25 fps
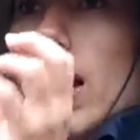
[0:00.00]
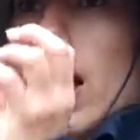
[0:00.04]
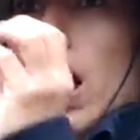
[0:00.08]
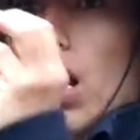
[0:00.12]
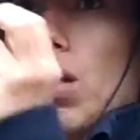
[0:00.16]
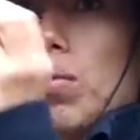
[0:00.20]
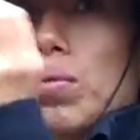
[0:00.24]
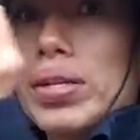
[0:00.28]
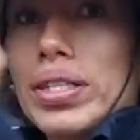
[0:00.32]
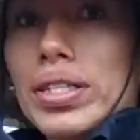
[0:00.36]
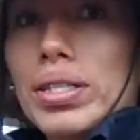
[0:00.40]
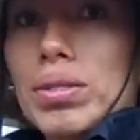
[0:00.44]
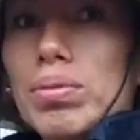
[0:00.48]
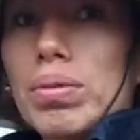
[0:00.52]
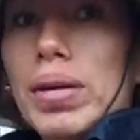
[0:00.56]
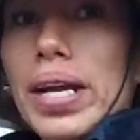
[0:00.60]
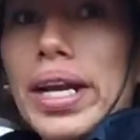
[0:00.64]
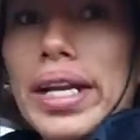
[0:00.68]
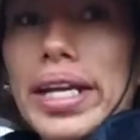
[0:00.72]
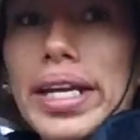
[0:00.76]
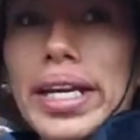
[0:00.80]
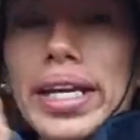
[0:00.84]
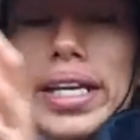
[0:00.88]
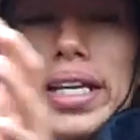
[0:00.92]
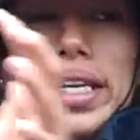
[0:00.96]
and when they're
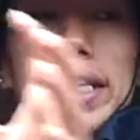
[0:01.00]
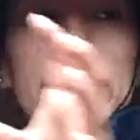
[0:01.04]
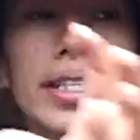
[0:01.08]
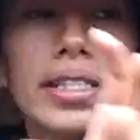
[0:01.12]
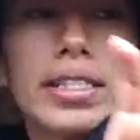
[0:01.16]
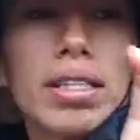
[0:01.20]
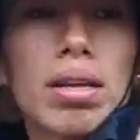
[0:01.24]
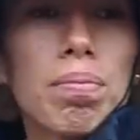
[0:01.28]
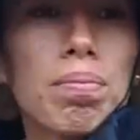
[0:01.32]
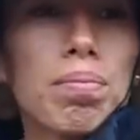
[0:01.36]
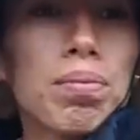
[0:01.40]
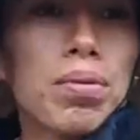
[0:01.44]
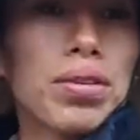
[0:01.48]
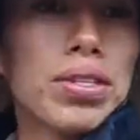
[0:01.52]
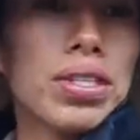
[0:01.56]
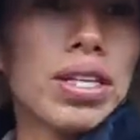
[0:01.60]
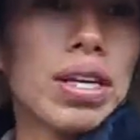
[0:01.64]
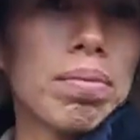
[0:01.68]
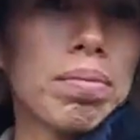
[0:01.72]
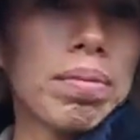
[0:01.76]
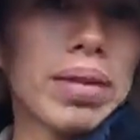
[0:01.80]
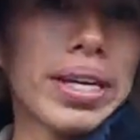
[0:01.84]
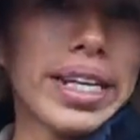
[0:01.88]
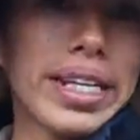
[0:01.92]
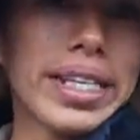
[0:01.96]
ready, they put
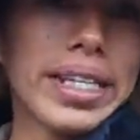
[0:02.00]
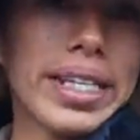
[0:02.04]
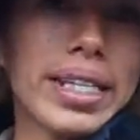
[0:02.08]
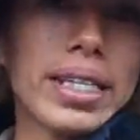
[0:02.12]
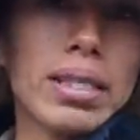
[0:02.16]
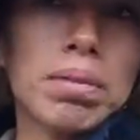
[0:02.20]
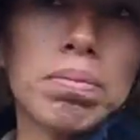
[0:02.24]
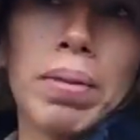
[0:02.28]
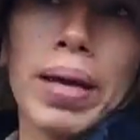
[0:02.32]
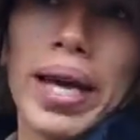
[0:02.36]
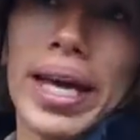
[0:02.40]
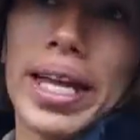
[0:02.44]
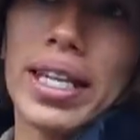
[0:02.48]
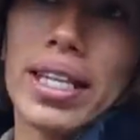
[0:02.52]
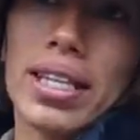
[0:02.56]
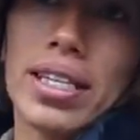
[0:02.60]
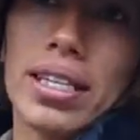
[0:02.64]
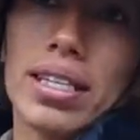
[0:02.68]
them in this pen.